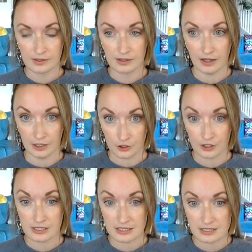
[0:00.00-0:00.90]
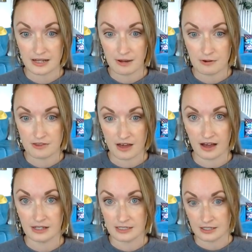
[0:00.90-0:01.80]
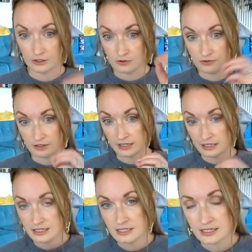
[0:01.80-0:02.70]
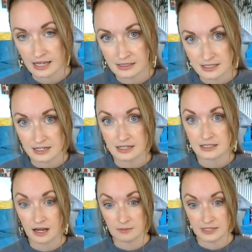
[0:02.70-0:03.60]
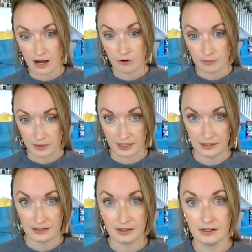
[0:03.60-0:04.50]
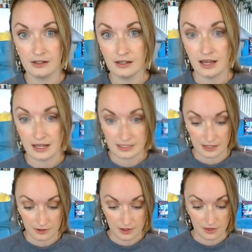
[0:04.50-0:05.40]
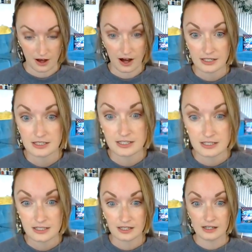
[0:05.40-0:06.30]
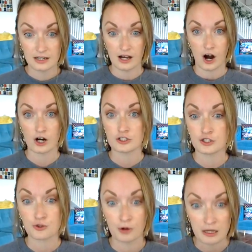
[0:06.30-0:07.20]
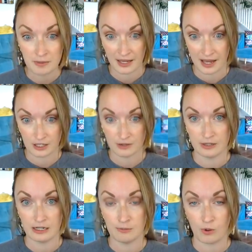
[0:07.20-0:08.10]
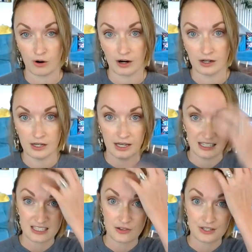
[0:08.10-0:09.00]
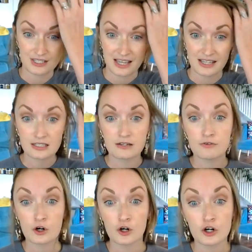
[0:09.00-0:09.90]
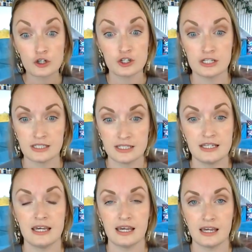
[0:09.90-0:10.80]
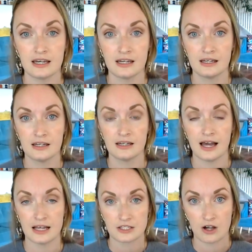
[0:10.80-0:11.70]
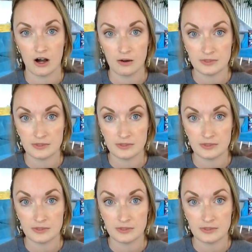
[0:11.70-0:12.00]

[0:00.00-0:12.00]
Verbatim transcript: And you're going to stay with that until you feel like the intensity has come down a bit, until the thoughts aren't screaming at you anymore, until the sense of urgency has calmed